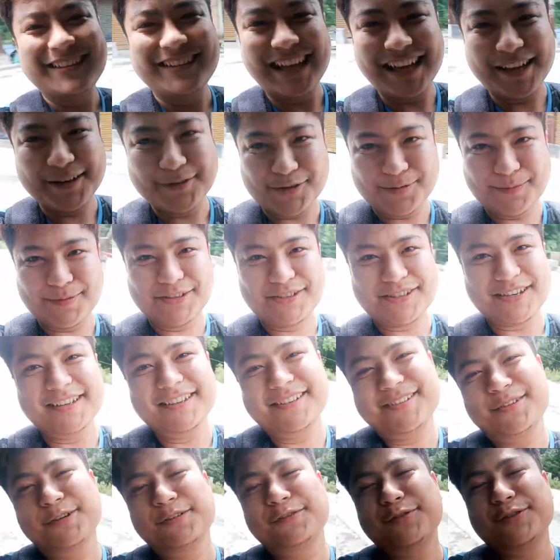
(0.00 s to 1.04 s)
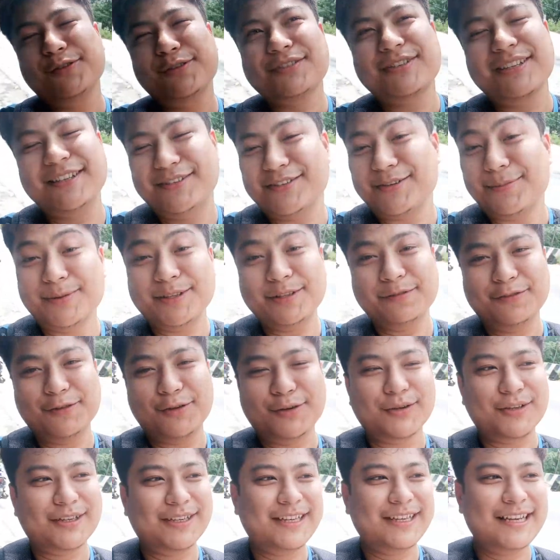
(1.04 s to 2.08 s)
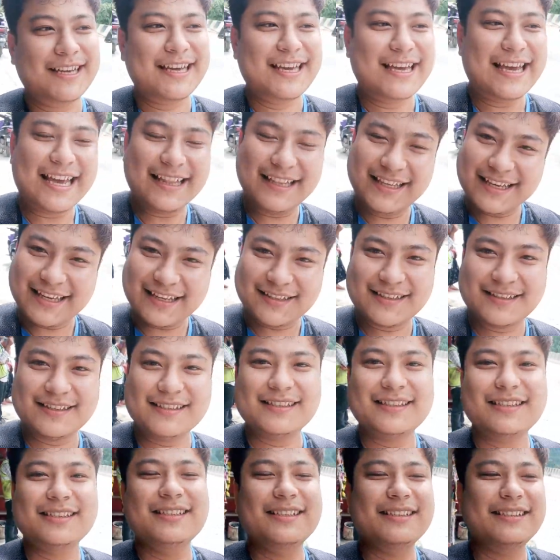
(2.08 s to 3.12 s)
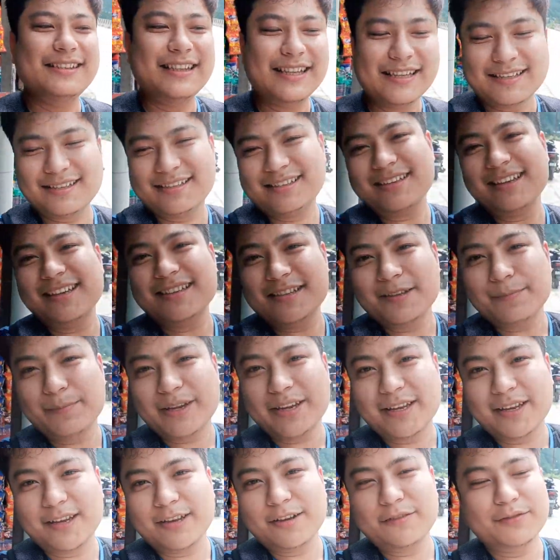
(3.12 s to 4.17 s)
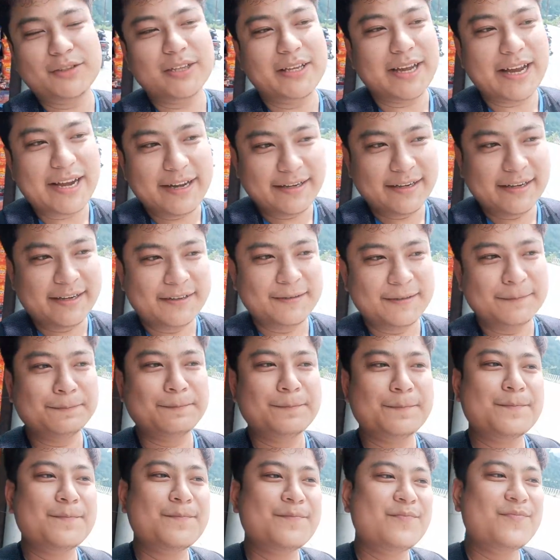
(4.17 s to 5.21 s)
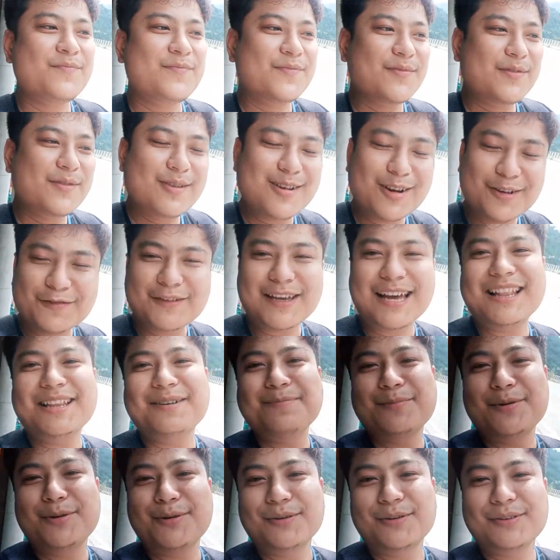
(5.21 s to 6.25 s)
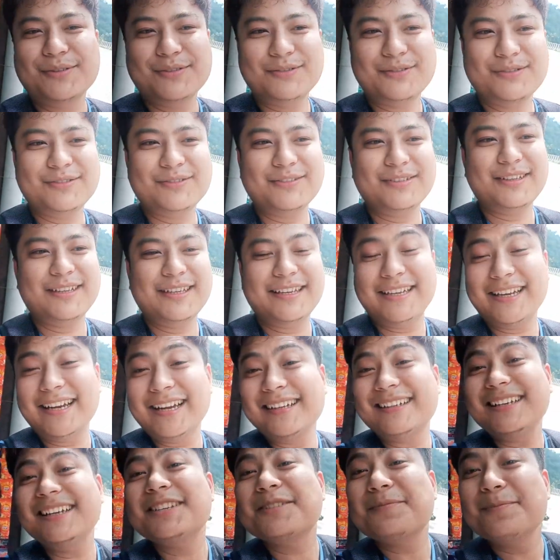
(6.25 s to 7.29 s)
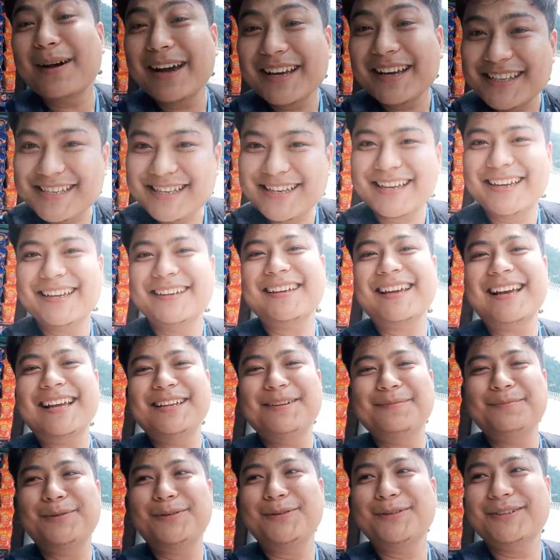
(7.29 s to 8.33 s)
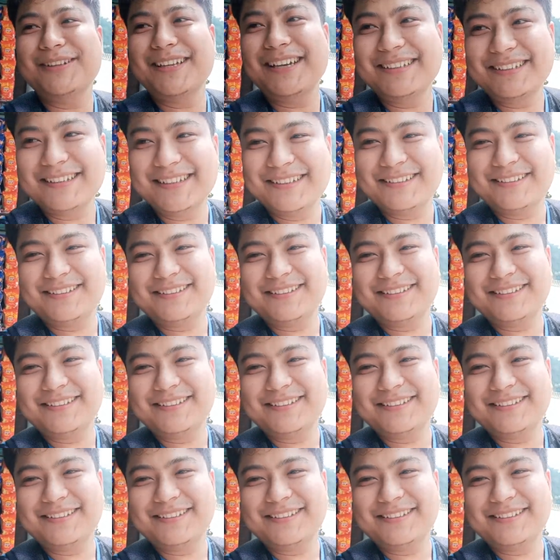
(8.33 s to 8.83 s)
Thank you so much. I'll see you folks in some other vlog. And yes, this is the beginning of the end of Kalimpong. At least my stay in Kalimpong, that